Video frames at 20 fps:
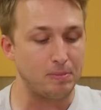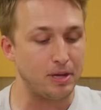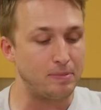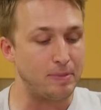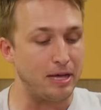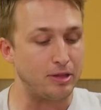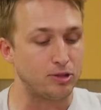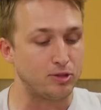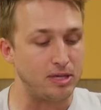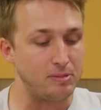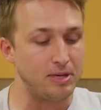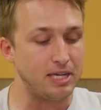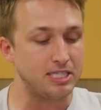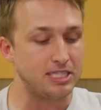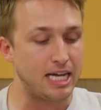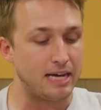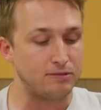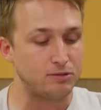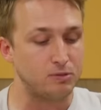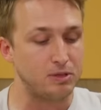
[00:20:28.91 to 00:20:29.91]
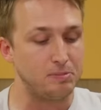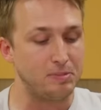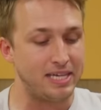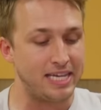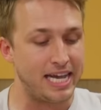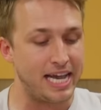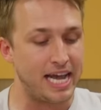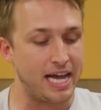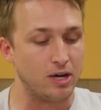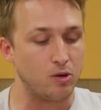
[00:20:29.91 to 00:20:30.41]
But about 3 minutes after we
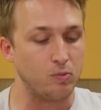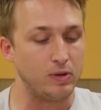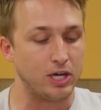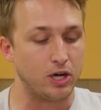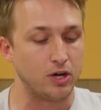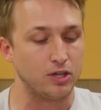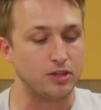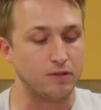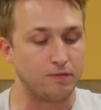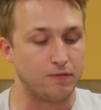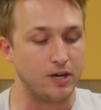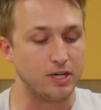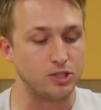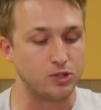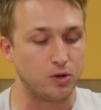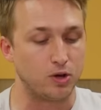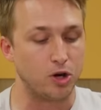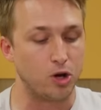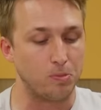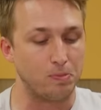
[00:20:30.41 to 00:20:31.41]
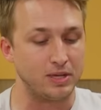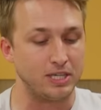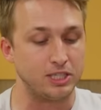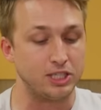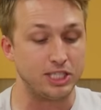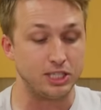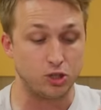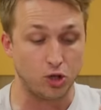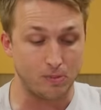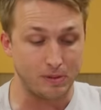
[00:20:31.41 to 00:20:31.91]
began, we heard the front door open.
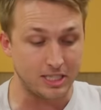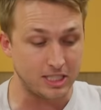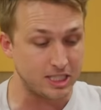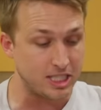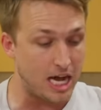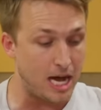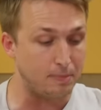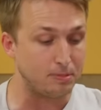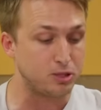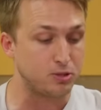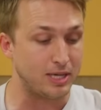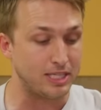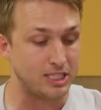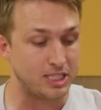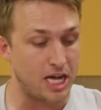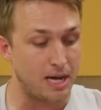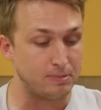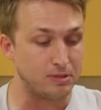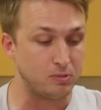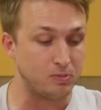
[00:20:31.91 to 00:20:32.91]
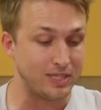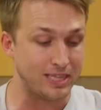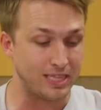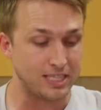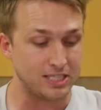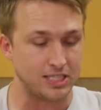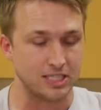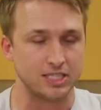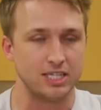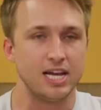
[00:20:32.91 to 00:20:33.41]
She told me to stop, so I stopped and we
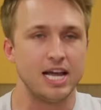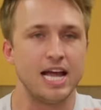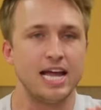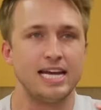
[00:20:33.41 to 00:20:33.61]
listened.